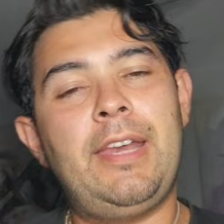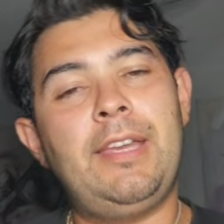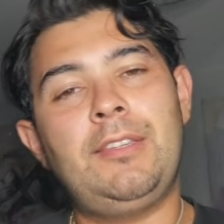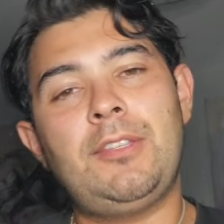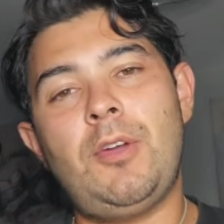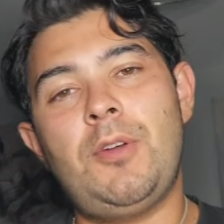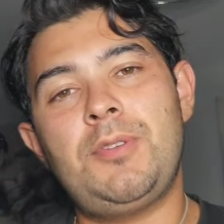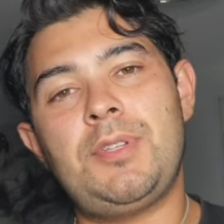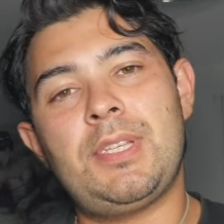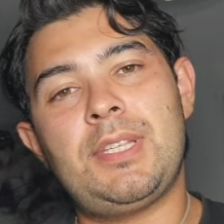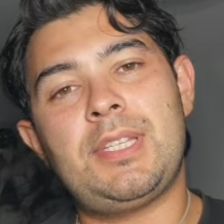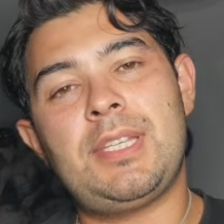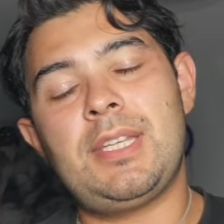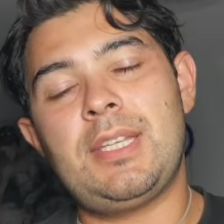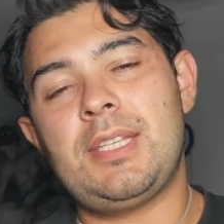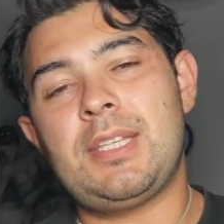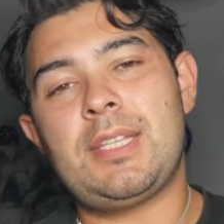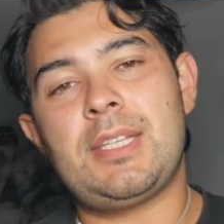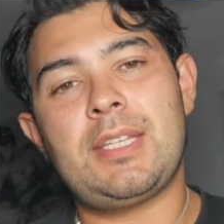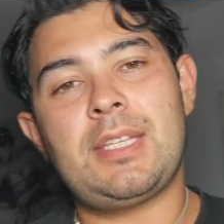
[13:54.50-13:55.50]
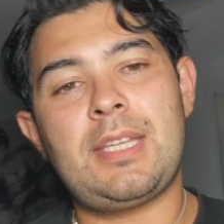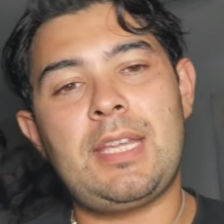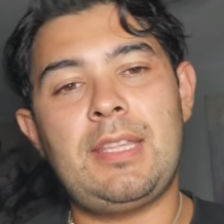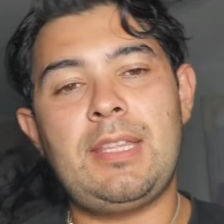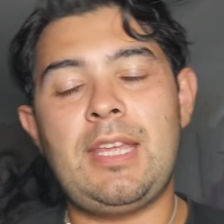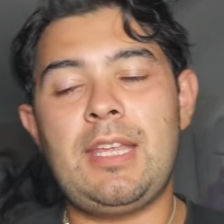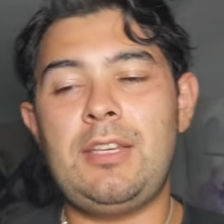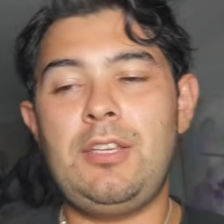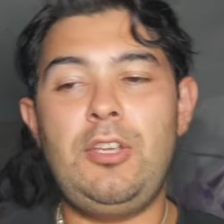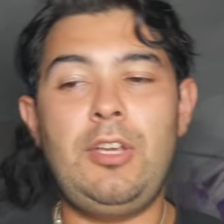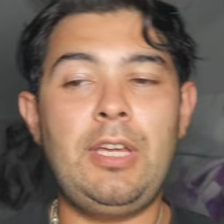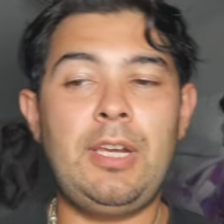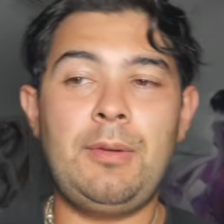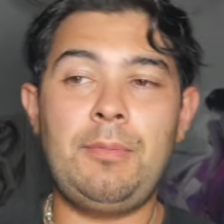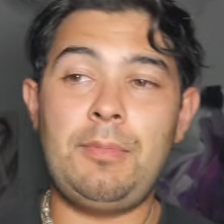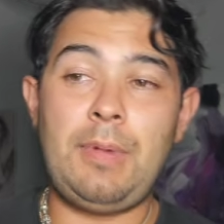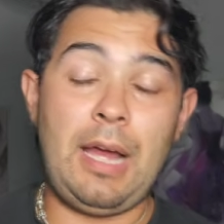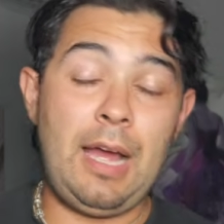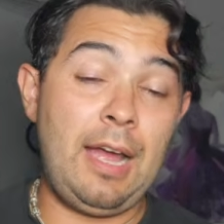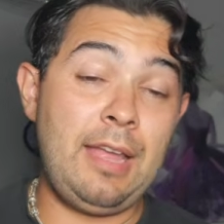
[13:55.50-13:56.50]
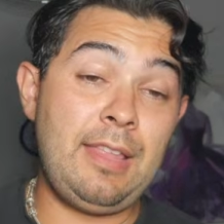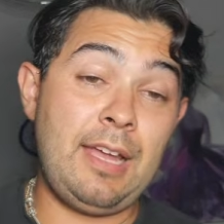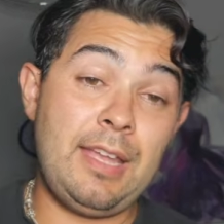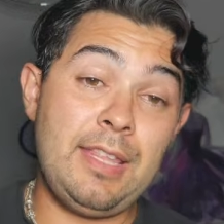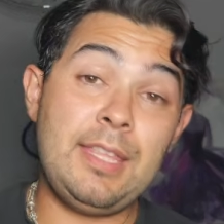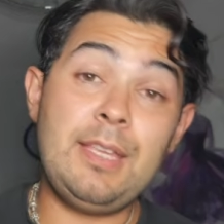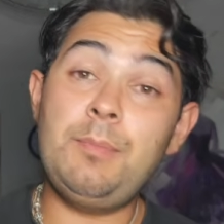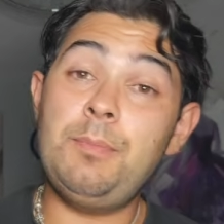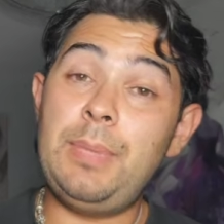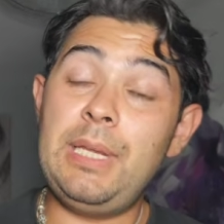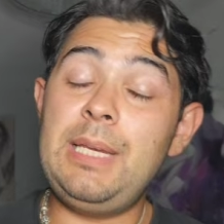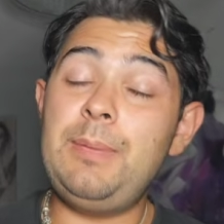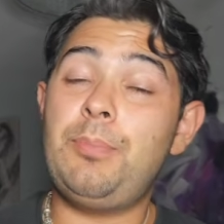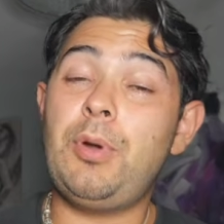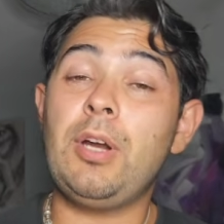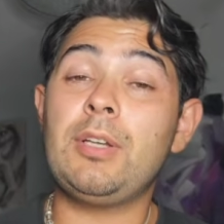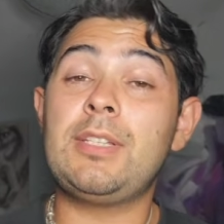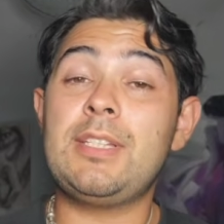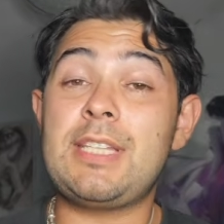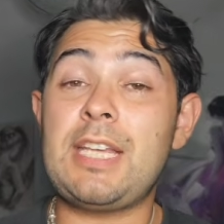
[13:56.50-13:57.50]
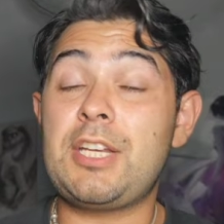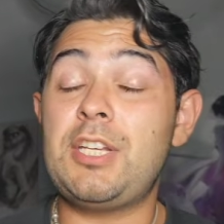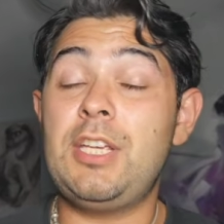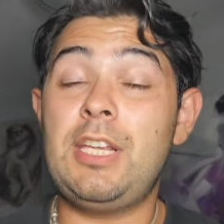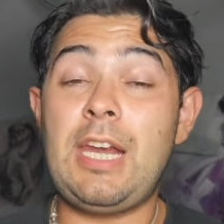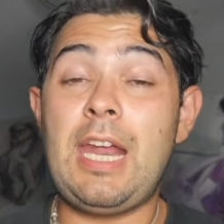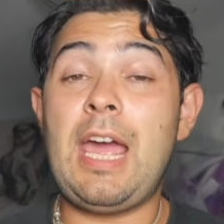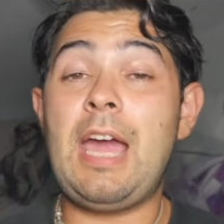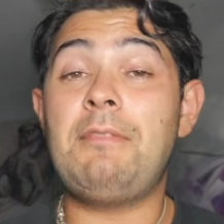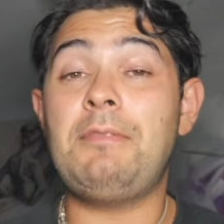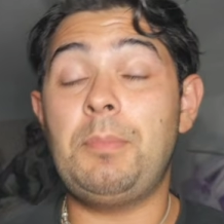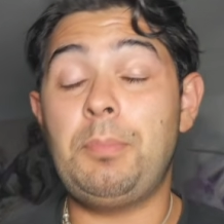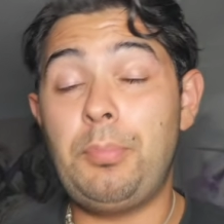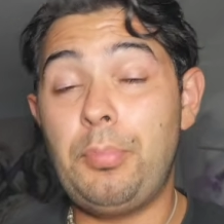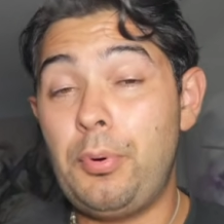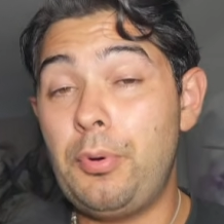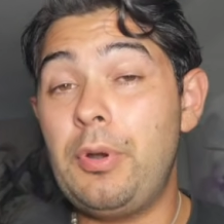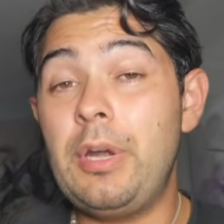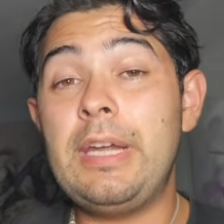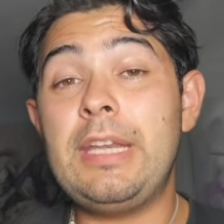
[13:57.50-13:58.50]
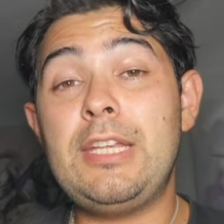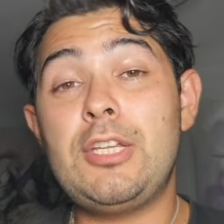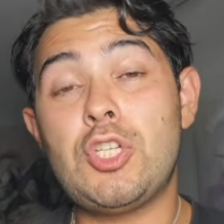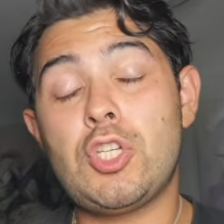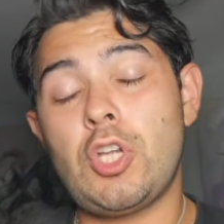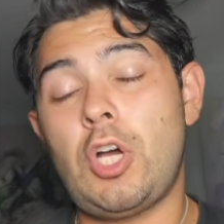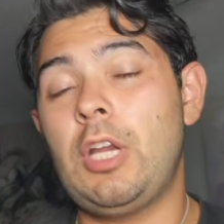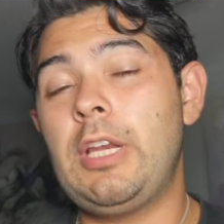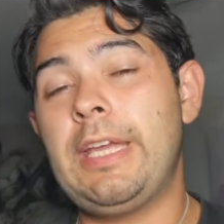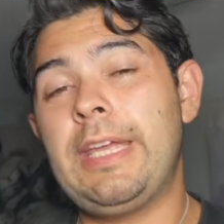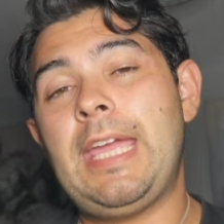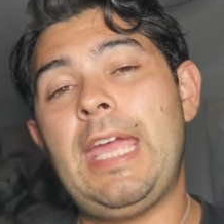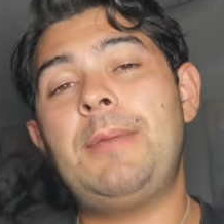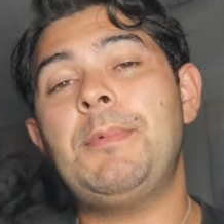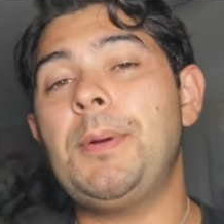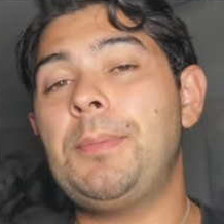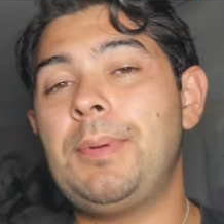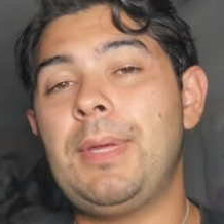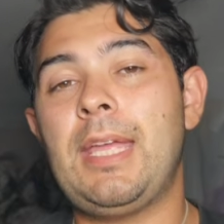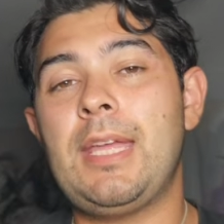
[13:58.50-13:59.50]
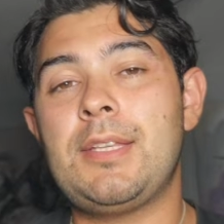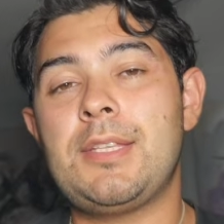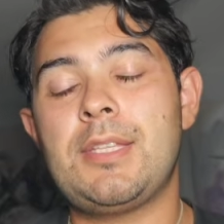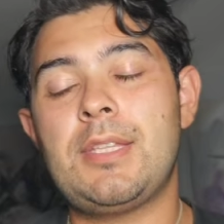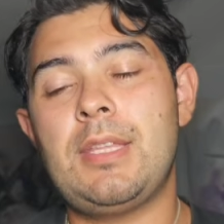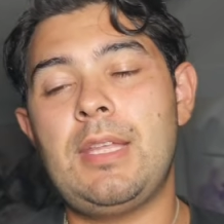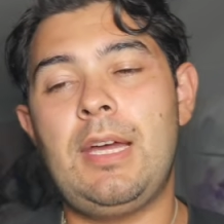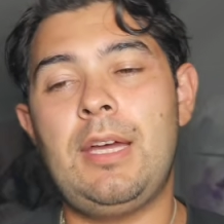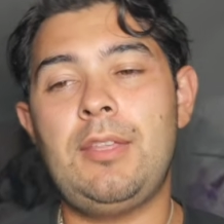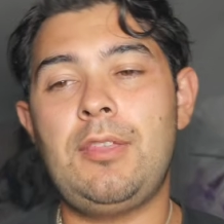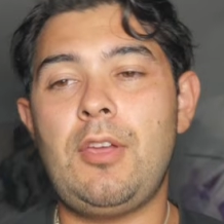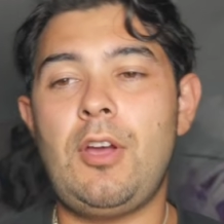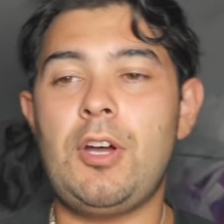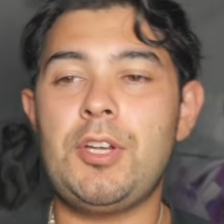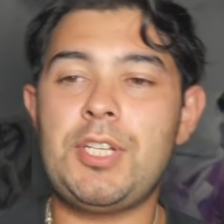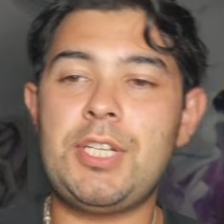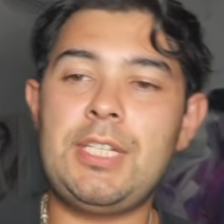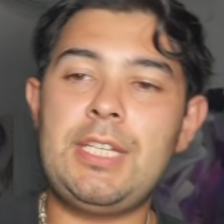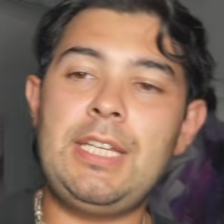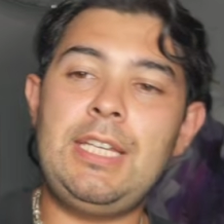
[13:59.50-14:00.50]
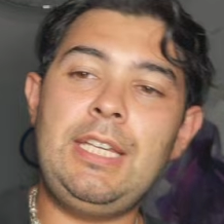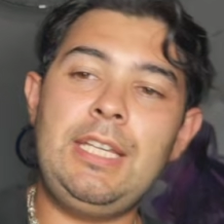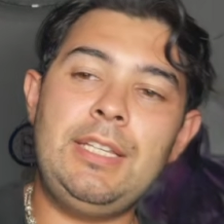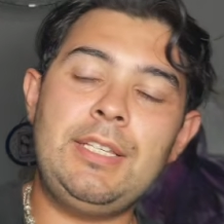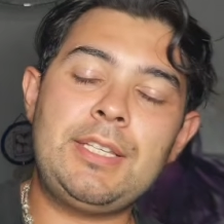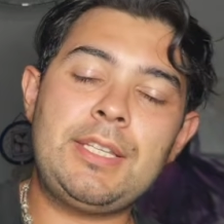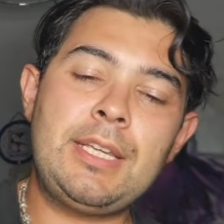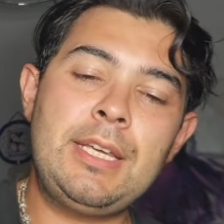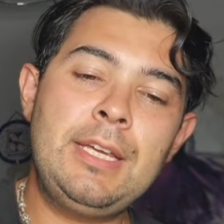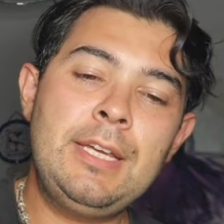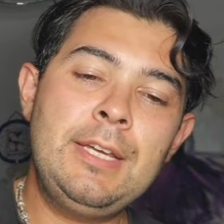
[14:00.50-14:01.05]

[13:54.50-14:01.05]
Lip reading: those assists. And then I think Billy Proctor is actually gonna have a pretty solid game up against the Argentinians.